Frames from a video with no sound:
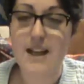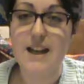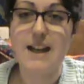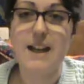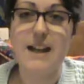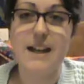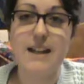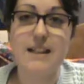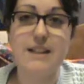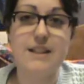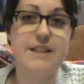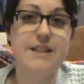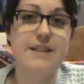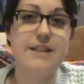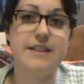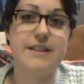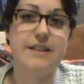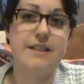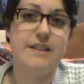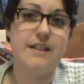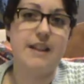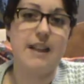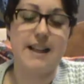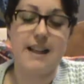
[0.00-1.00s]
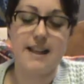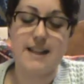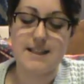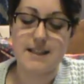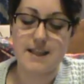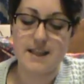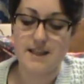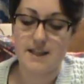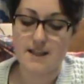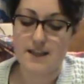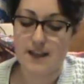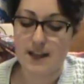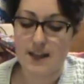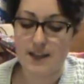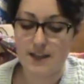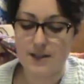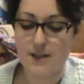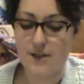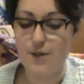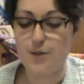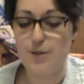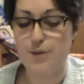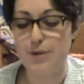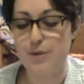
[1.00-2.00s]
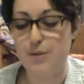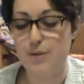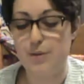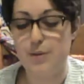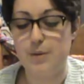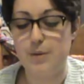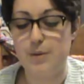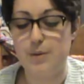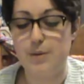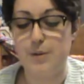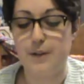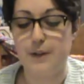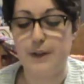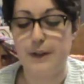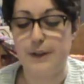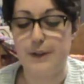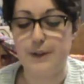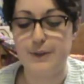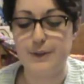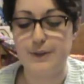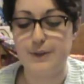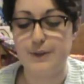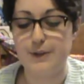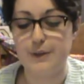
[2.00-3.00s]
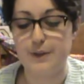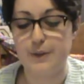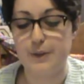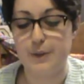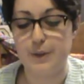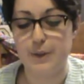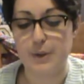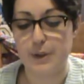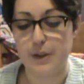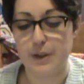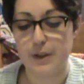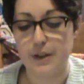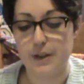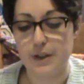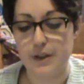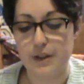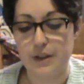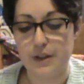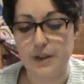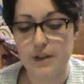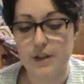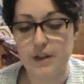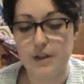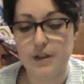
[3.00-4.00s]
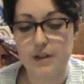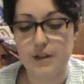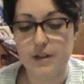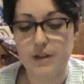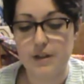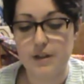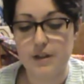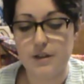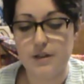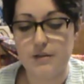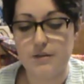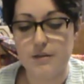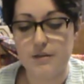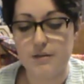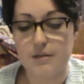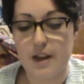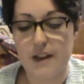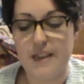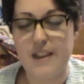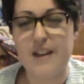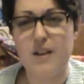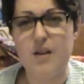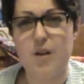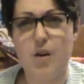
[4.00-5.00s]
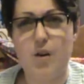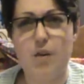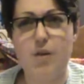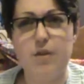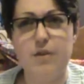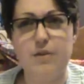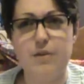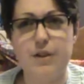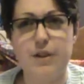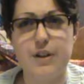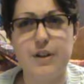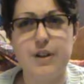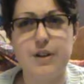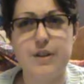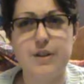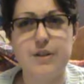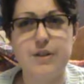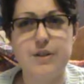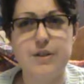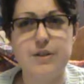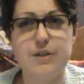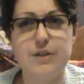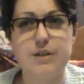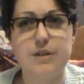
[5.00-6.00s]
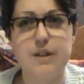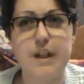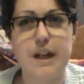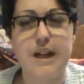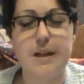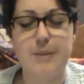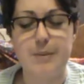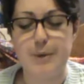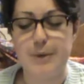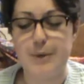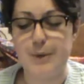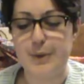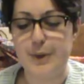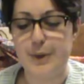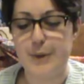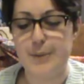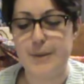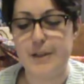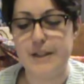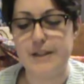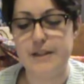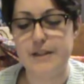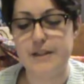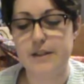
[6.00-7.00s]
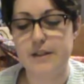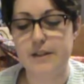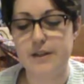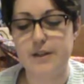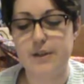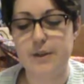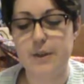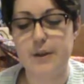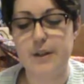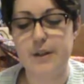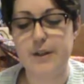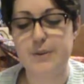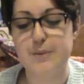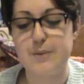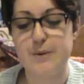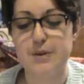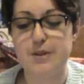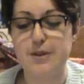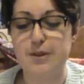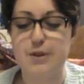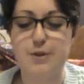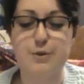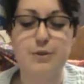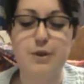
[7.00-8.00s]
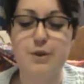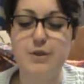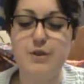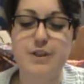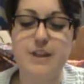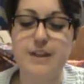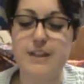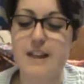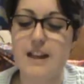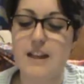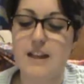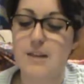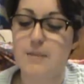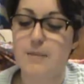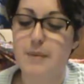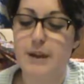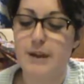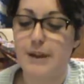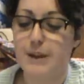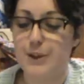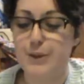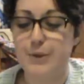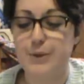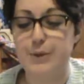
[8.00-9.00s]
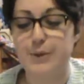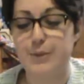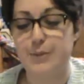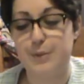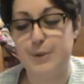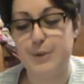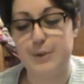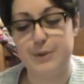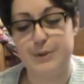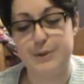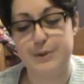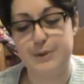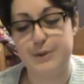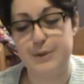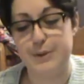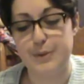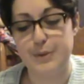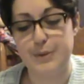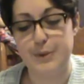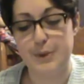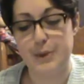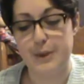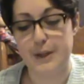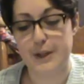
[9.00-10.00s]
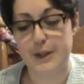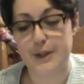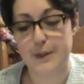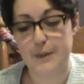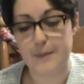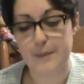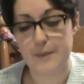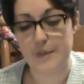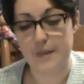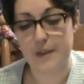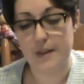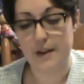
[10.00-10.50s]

And like I said, she has YouTube tutorials for, I think, all of her amigurumis. So this one's just crochet teddy bear YouTube tutorial.